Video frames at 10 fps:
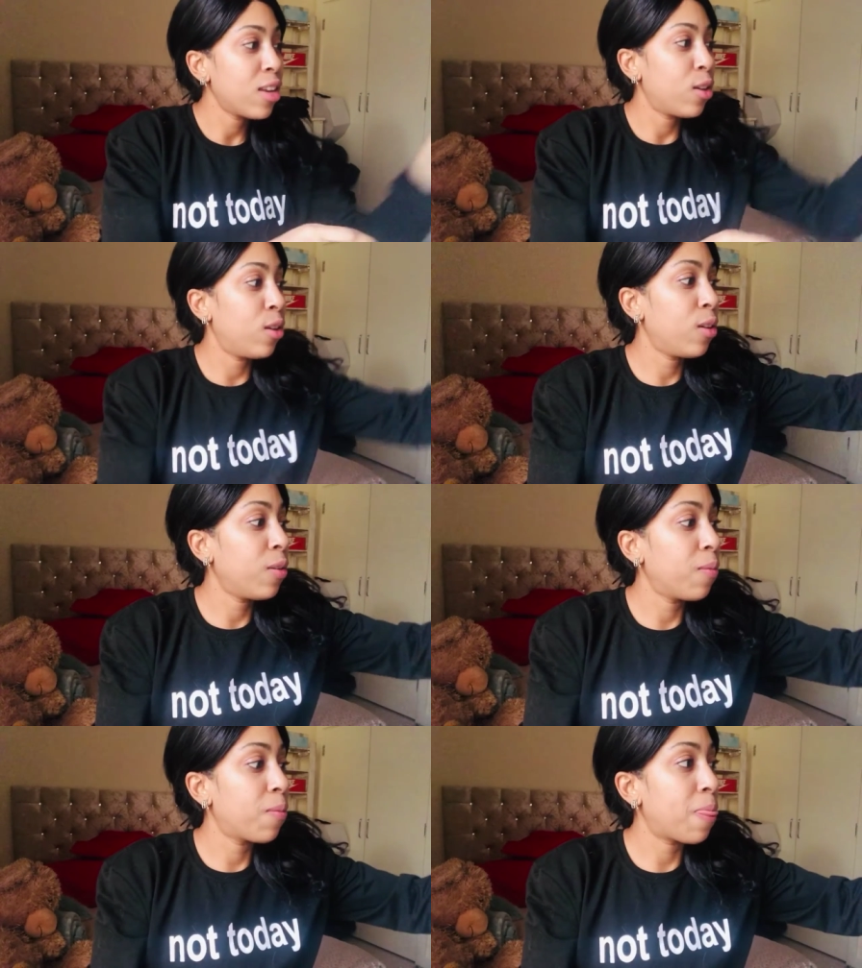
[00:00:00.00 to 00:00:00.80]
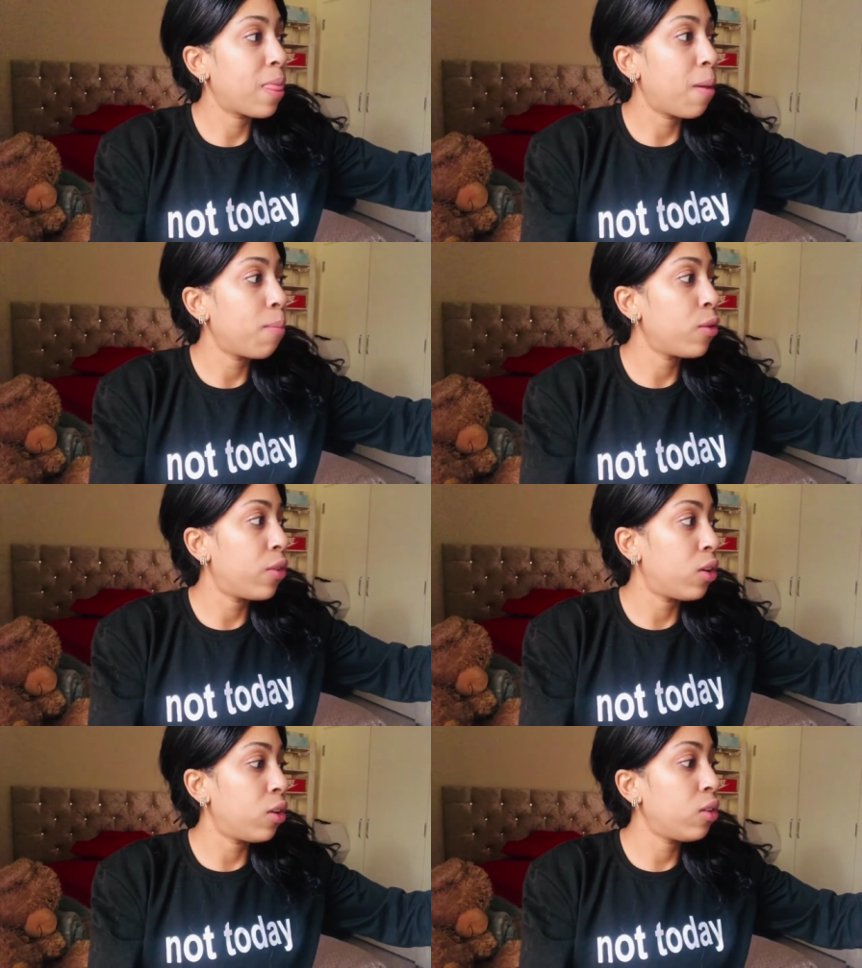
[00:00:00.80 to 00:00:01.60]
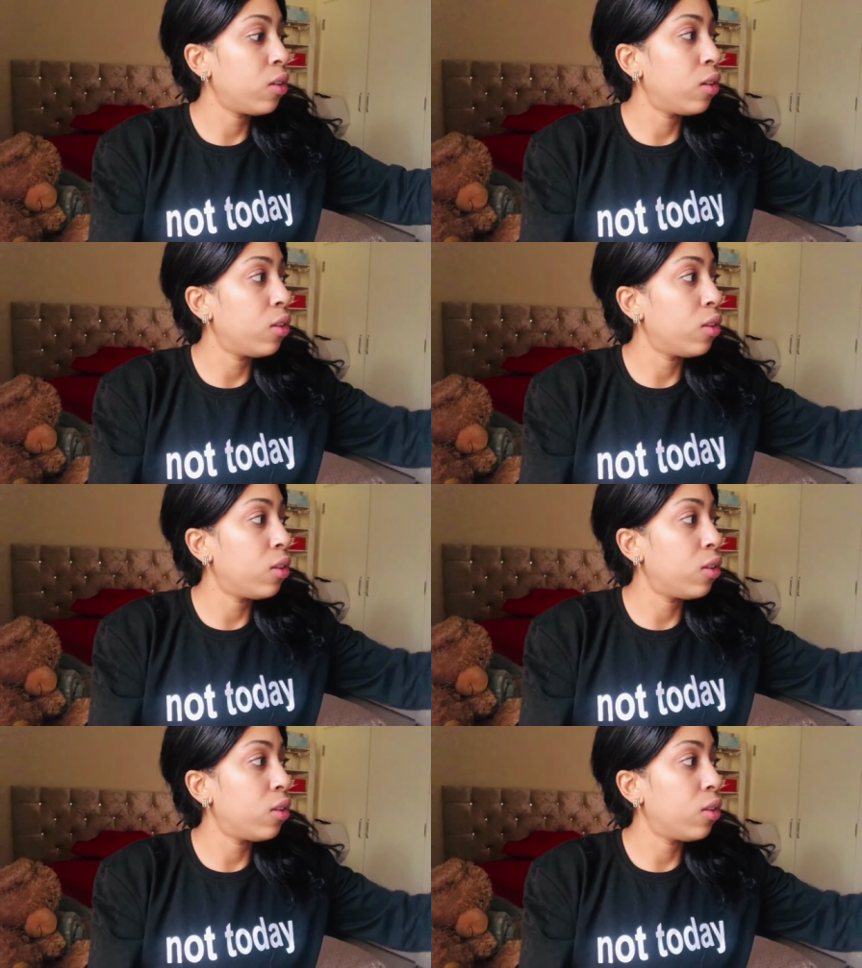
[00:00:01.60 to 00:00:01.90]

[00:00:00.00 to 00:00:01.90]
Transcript: Anywho, moving on.